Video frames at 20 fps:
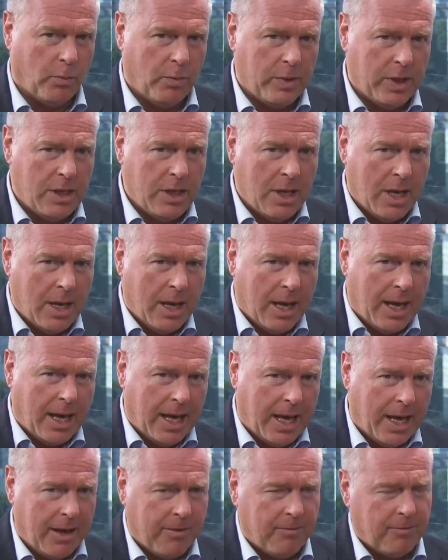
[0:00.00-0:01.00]
We
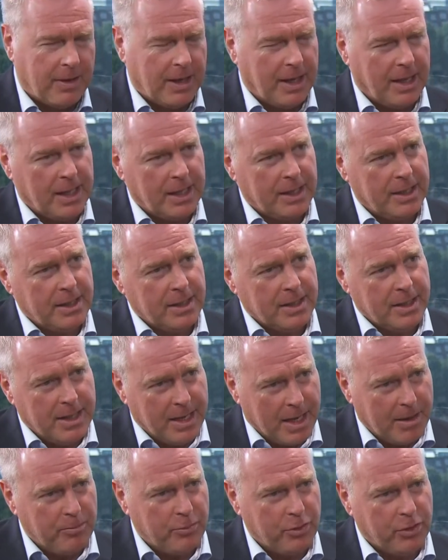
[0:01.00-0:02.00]
have a
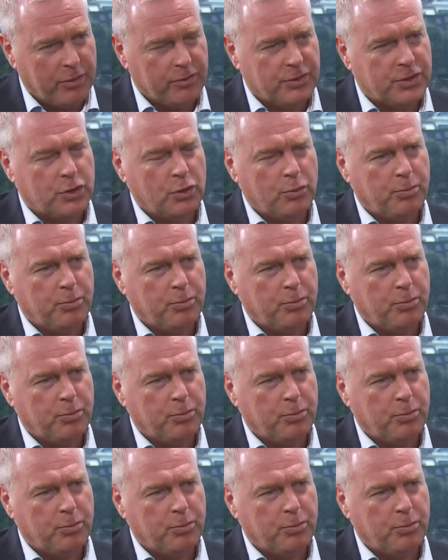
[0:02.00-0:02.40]
number of